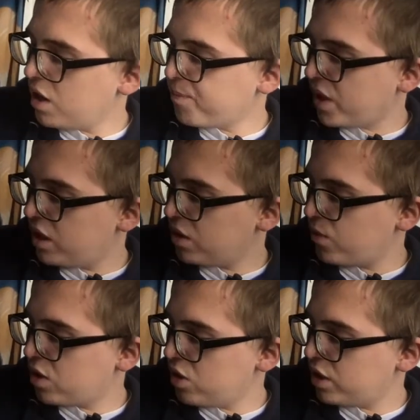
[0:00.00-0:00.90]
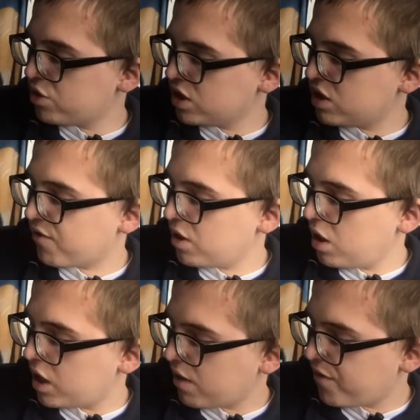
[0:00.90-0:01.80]
But we got using different
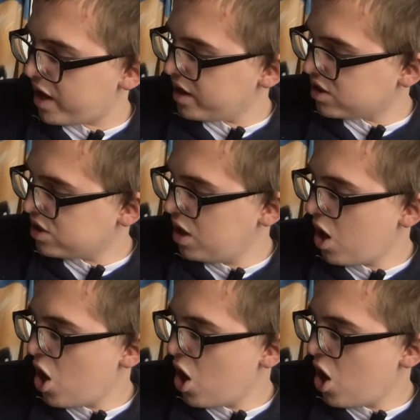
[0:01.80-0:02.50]
lighting effects.